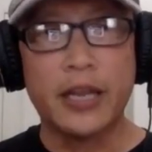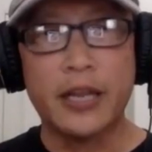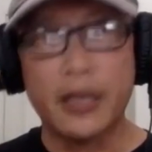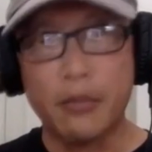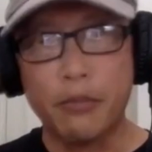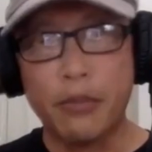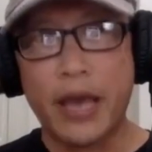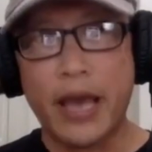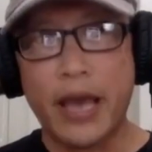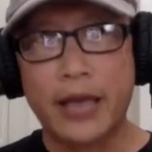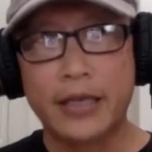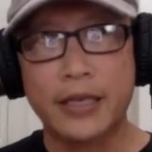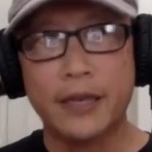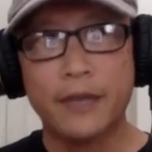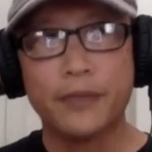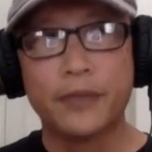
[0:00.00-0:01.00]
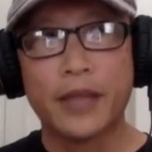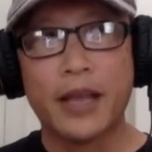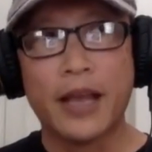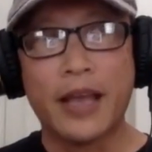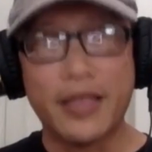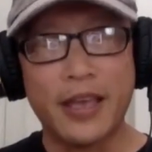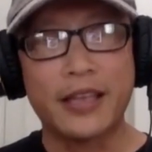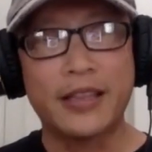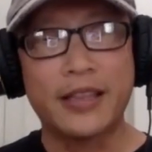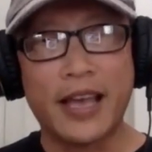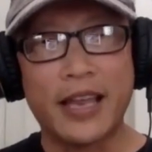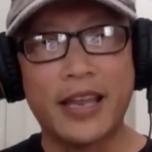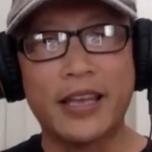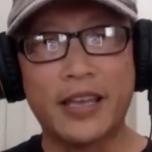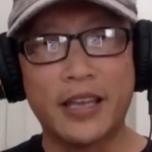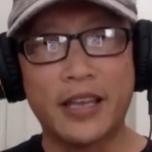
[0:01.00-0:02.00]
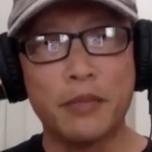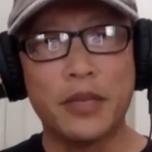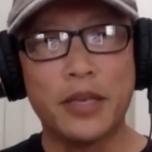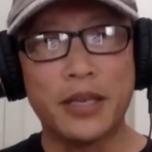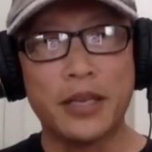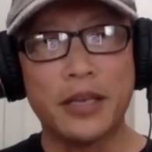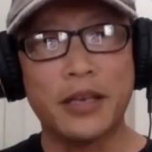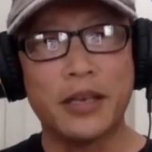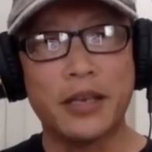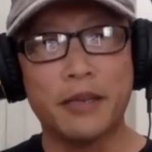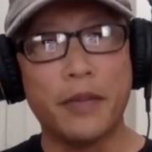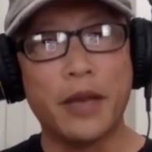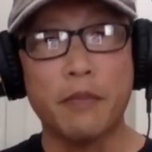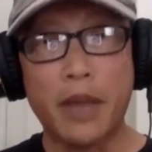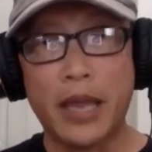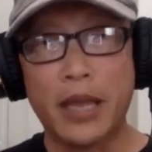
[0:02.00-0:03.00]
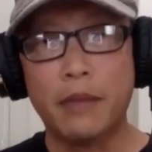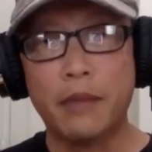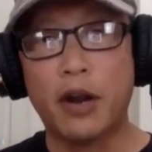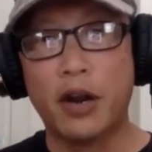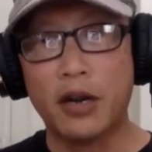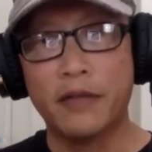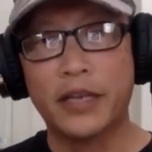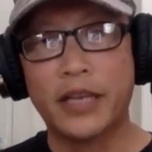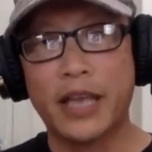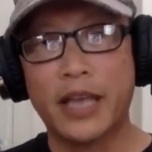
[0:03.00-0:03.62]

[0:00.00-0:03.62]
and impact I think that it can be uh, the main part of a